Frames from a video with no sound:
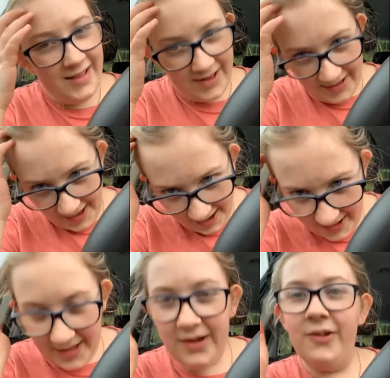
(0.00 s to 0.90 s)
so yeah, I
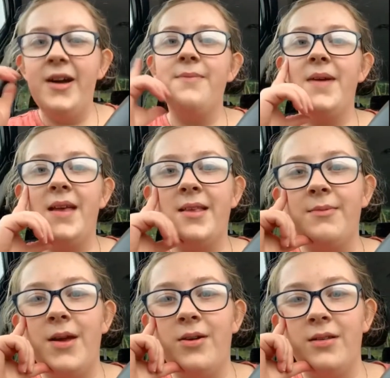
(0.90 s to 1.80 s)
look a right mess.
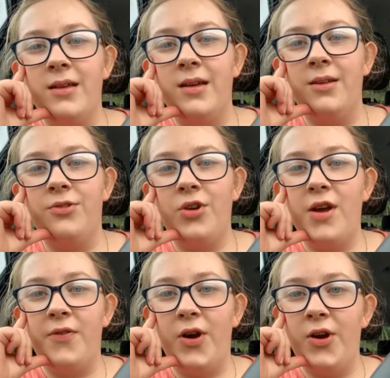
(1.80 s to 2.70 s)
I'm now gonna
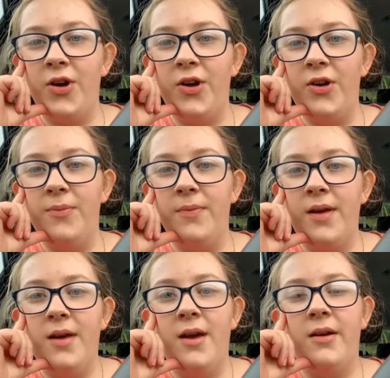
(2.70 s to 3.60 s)
drive home.
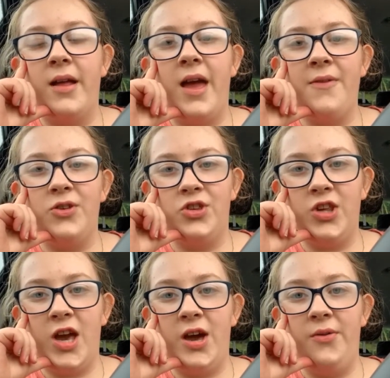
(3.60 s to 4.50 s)
I'm gonna have a
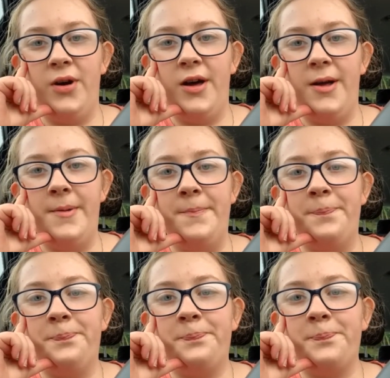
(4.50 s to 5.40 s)
shower.
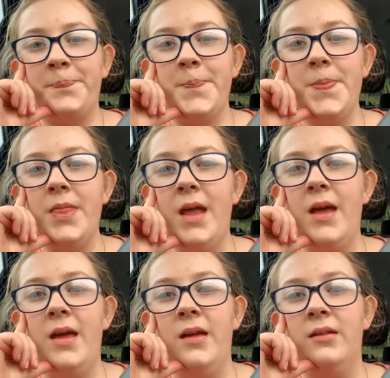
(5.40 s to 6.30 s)

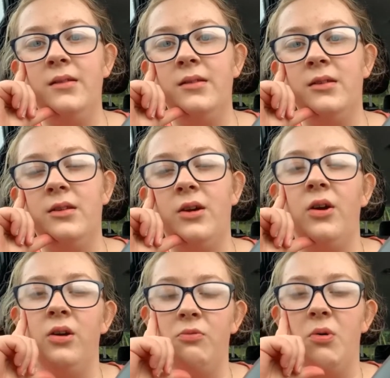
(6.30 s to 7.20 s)
And
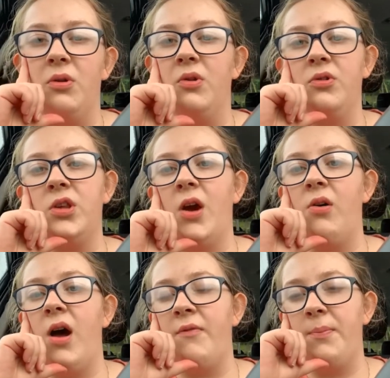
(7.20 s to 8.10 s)

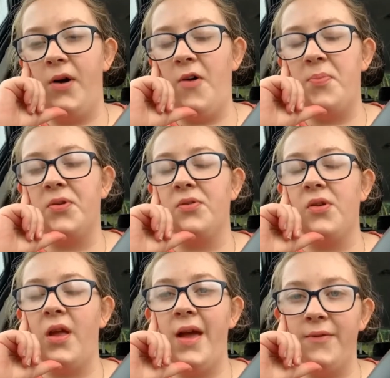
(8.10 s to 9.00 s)
I'll have a bath because I
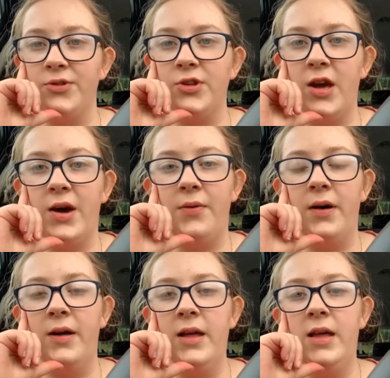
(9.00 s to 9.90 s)
don't have a
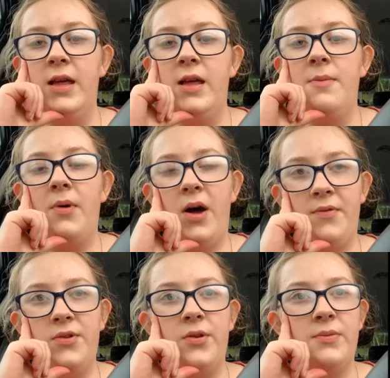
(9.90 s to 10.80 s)
shower. But I'll have
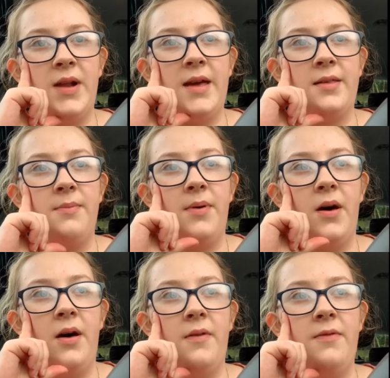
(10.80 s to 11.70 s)
a nice relaxing
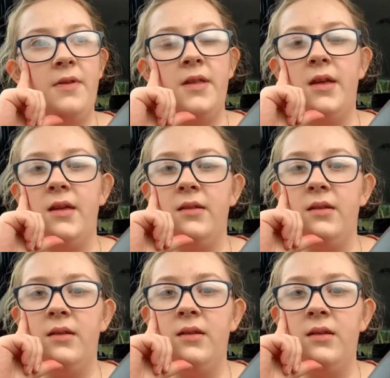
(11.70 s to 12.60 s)
bath. And
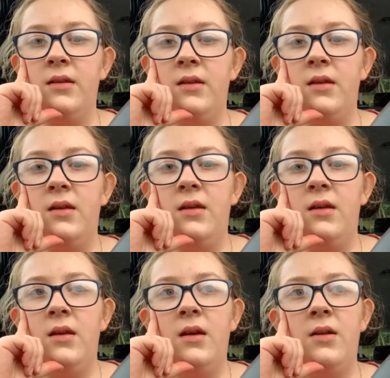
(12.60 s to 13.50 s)
then
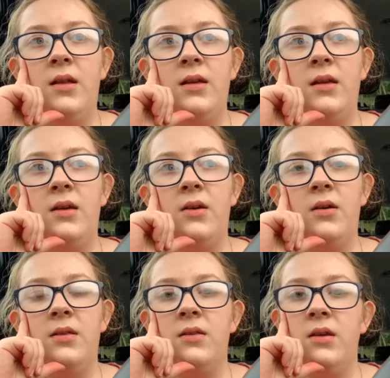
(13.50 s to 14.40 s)
I'll let you
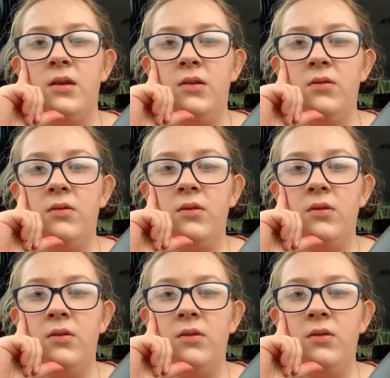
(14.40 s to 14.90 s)
guys know